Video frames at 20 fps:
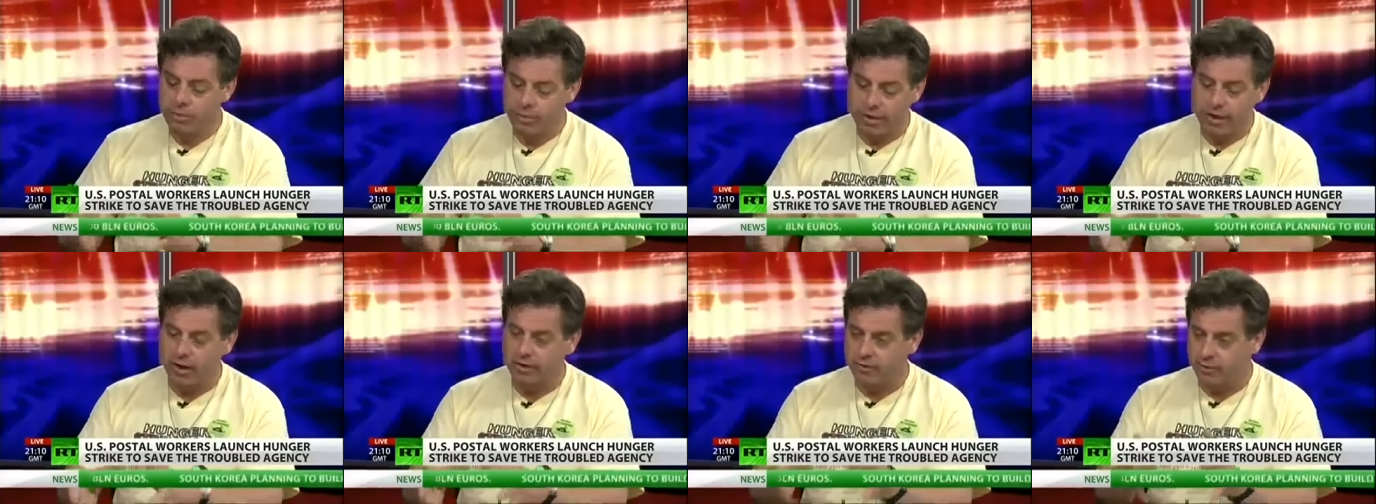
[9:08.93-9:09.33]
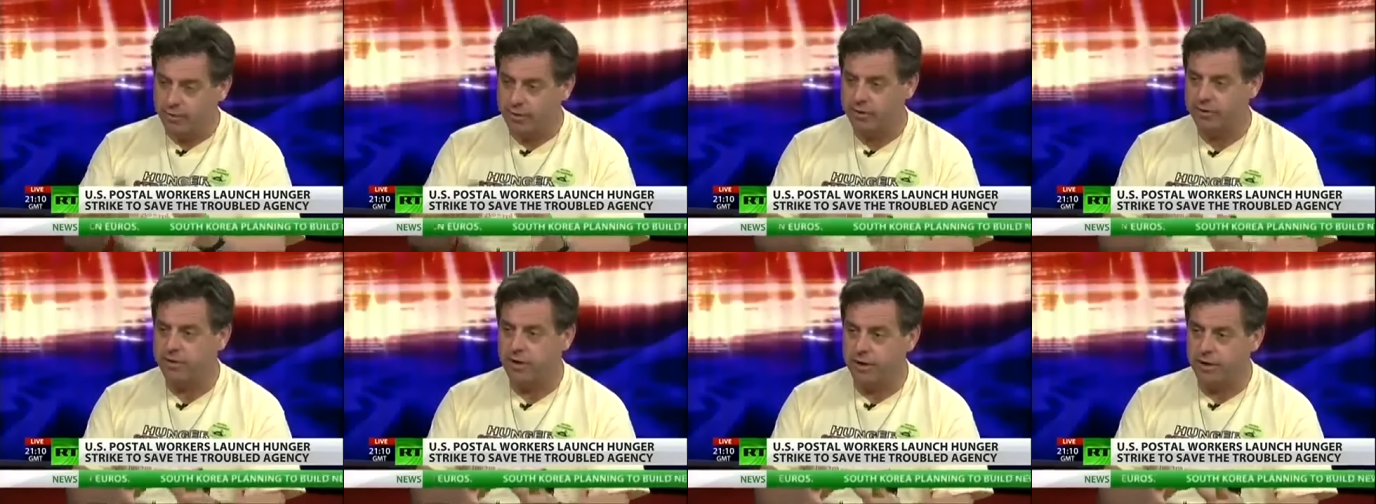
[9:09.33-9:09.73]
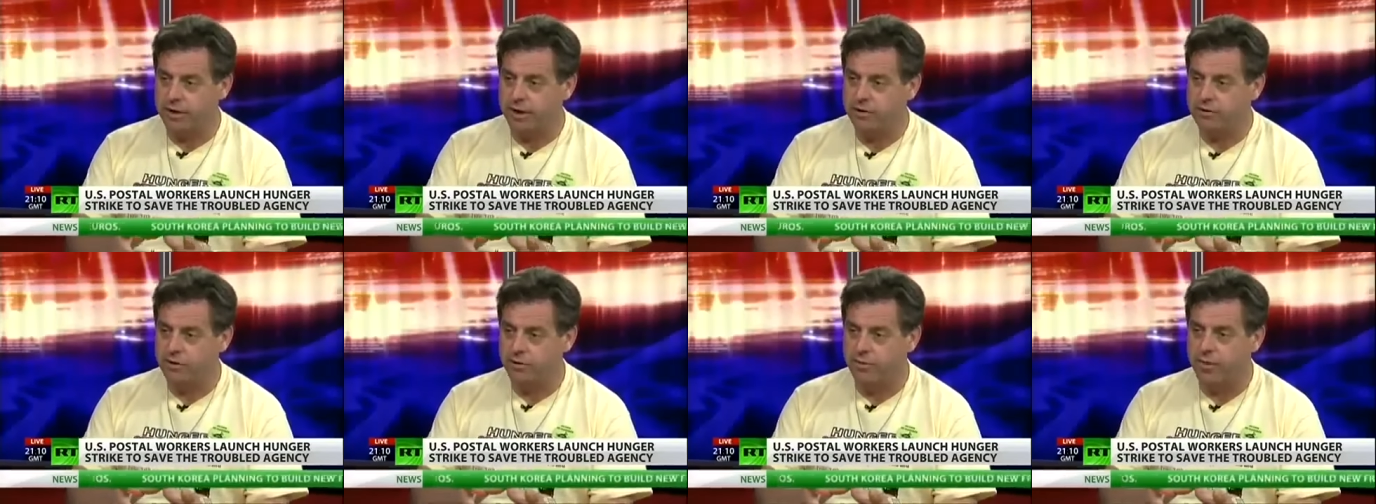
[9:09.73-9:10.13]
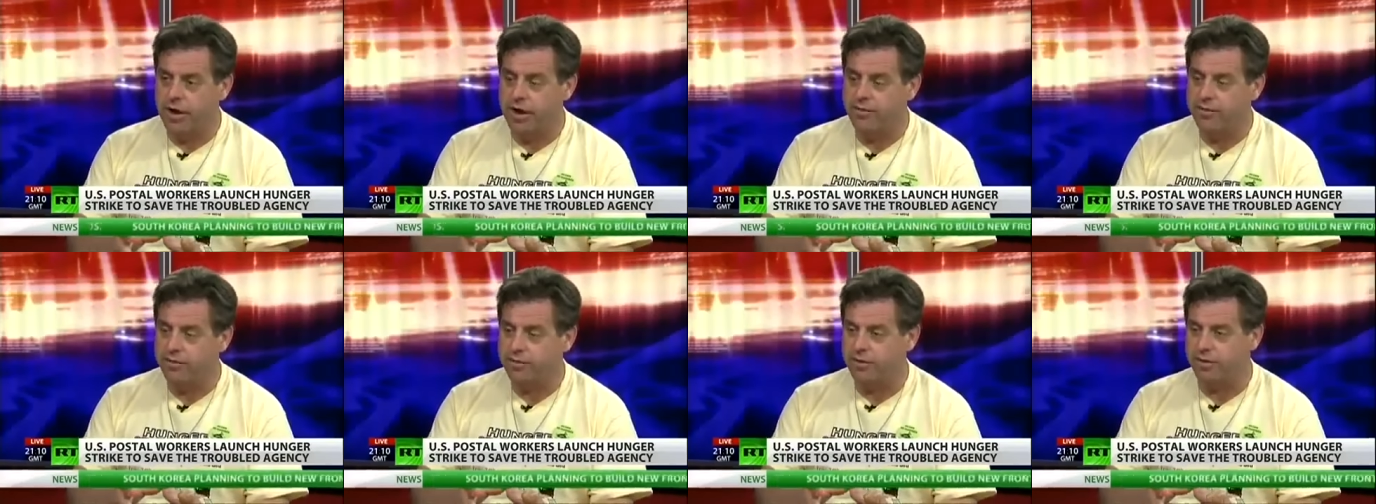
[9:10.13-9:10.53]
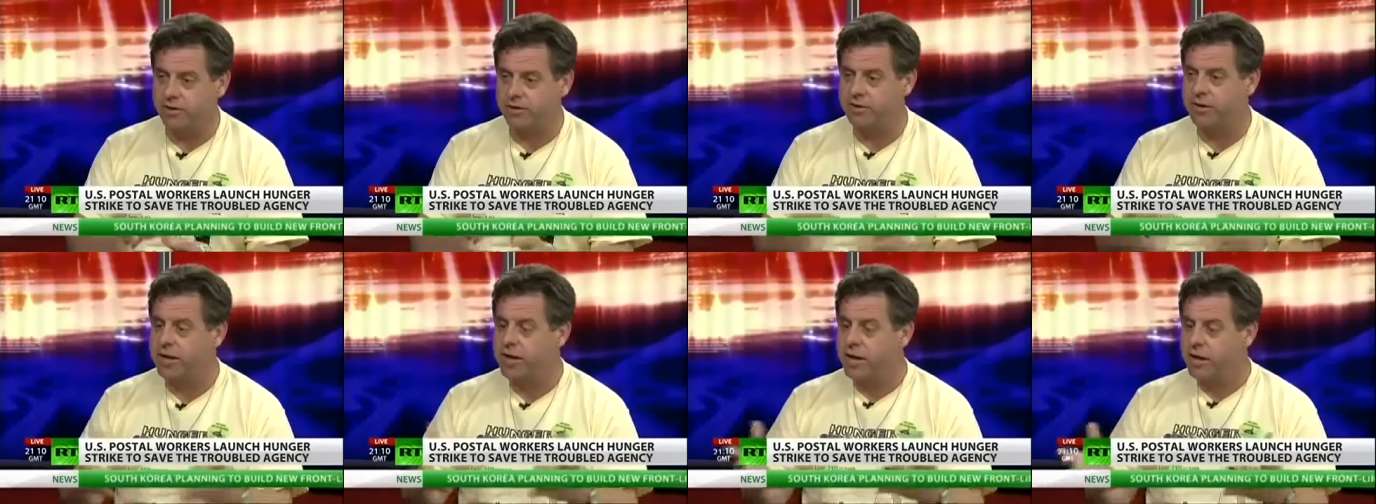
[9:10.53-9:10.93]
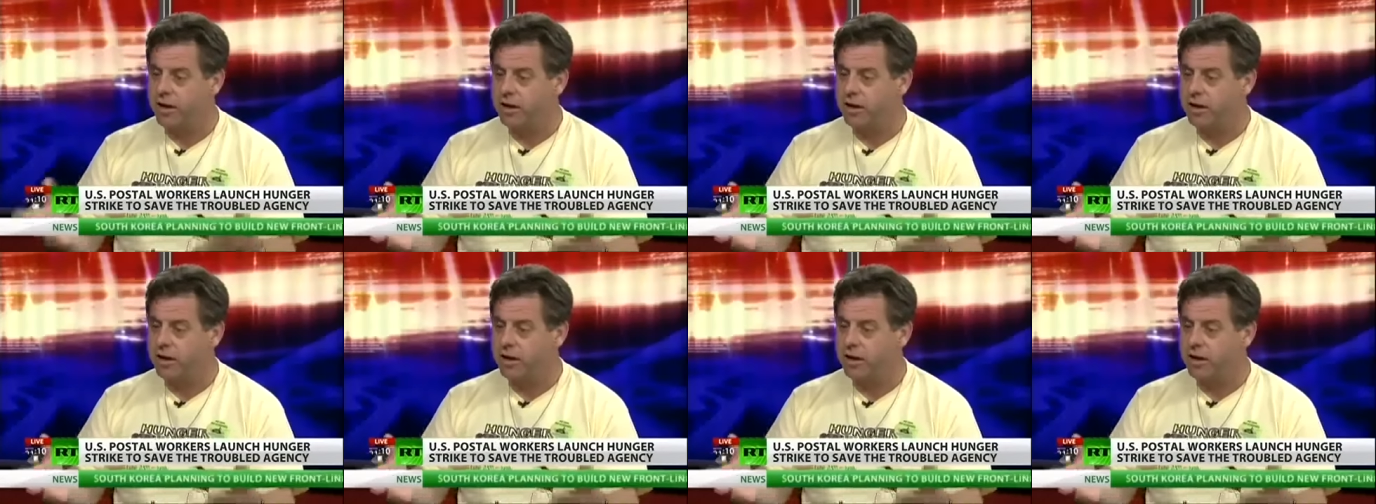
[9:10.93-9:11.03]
because of consolidation of offices.